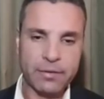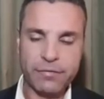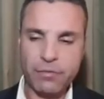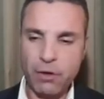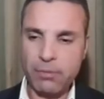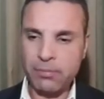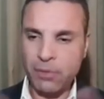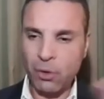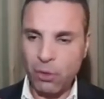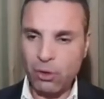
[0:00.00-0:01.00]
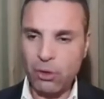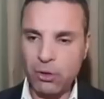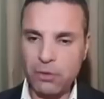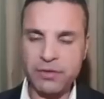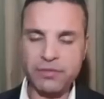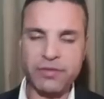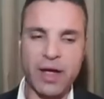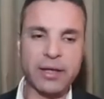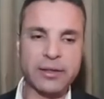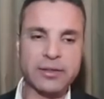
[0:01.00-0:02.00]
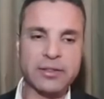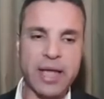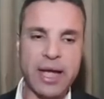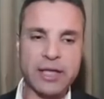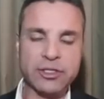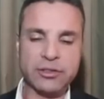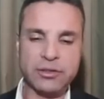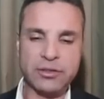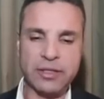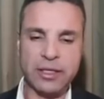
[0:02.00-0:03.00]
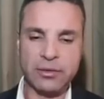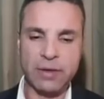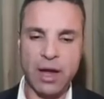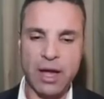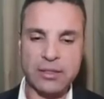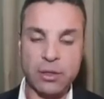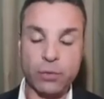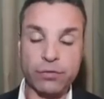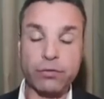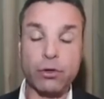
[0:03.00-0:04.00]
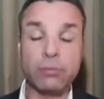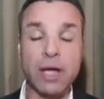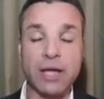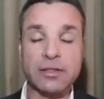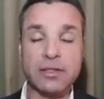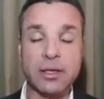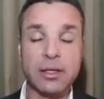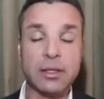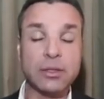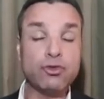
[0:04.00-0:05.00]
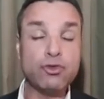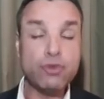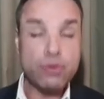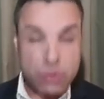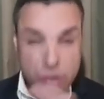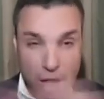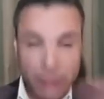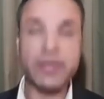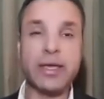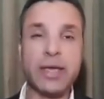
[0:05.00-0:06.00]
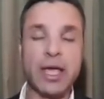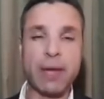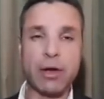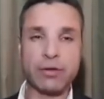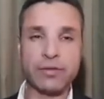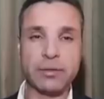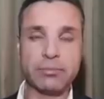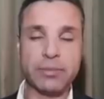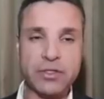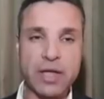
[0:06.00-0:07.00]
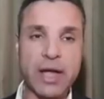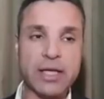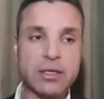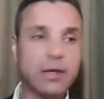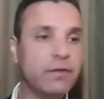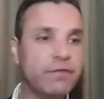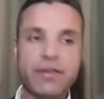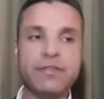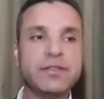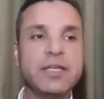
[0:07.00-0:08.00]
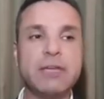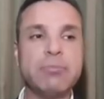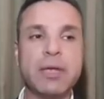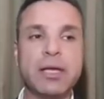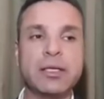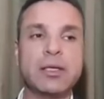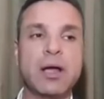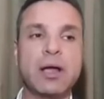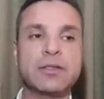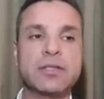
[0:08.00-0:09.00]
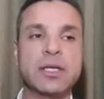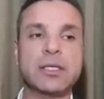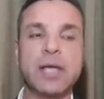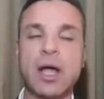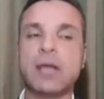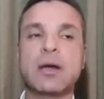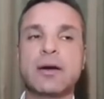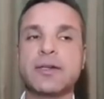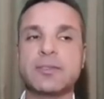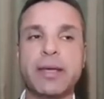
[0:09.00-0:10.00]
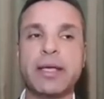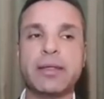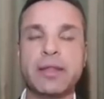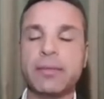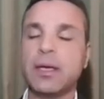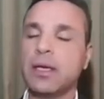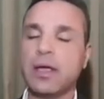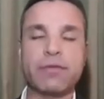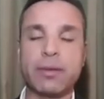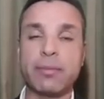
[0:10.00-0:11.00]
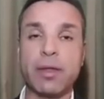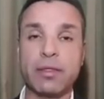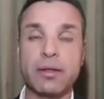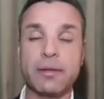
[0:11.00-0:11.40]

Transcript: From all of the violence actions in Gaza or from Gaza, nothing came out of it besides $15 million that Qatar is paying them every month.